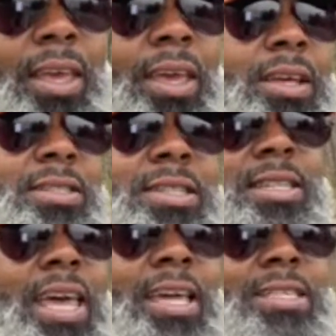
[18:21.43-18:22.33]

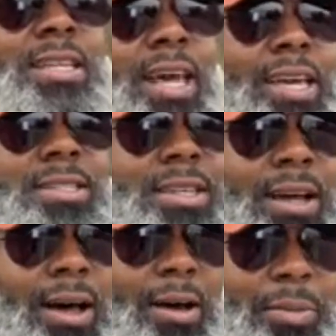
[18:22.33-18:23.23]
Today is a nice
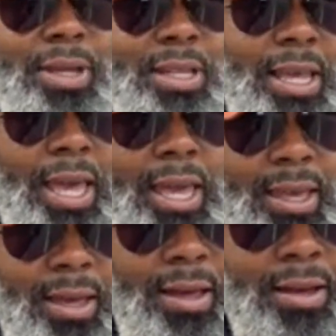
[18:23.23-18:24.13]
calming day.
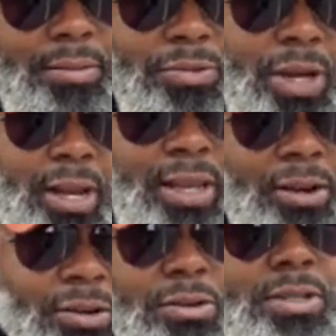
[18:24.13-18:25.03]
I'm trying to
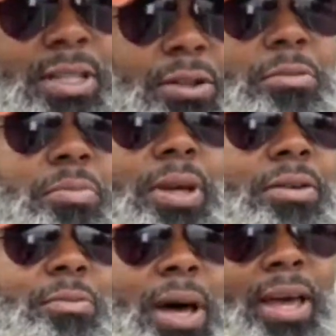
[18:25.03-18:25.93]
introduce a little bit of
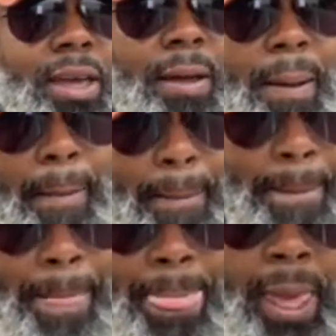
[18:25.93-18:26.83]
my
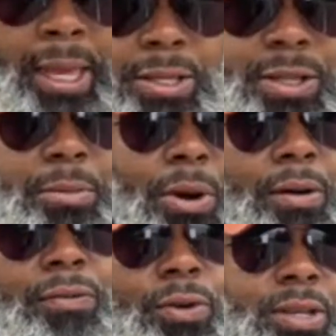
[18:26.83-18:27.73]
ASMR
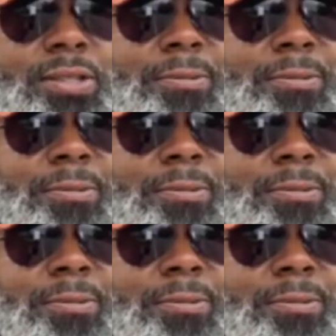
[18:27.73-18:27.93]
voice.